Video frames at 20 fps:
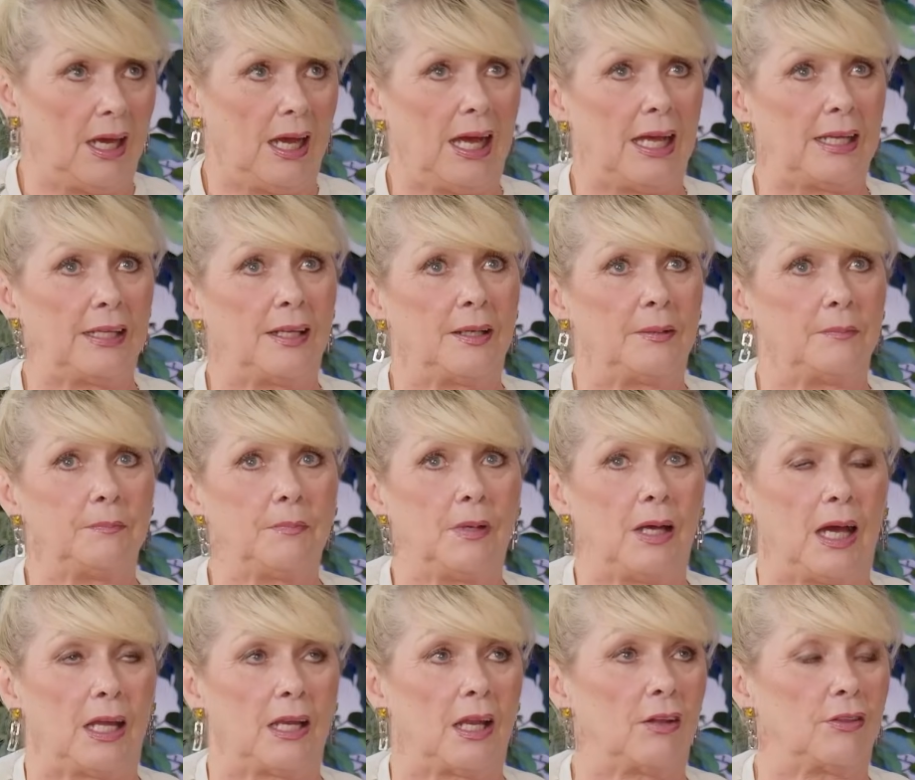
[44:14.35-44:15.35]
And um
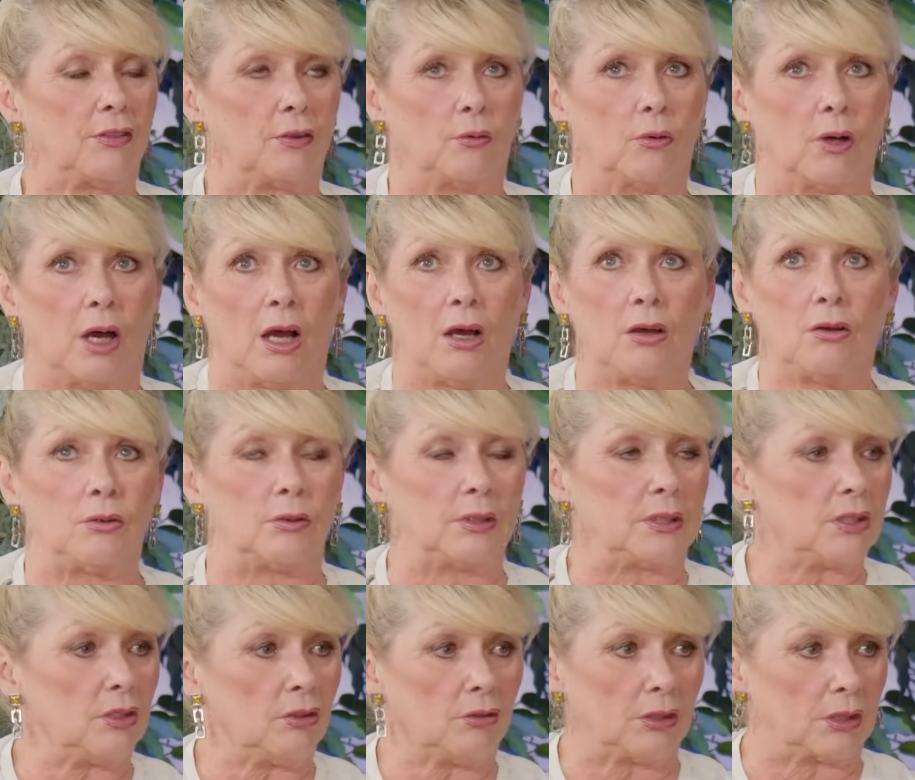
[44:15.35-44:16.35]
and I thought, oh,
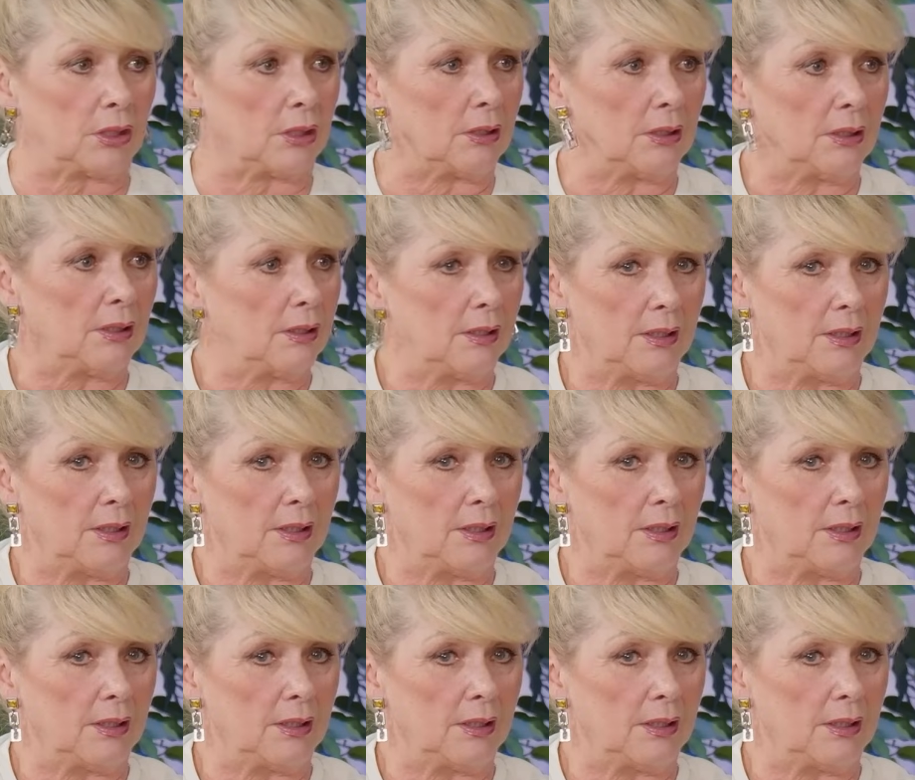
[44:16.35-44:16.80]
he's not gonna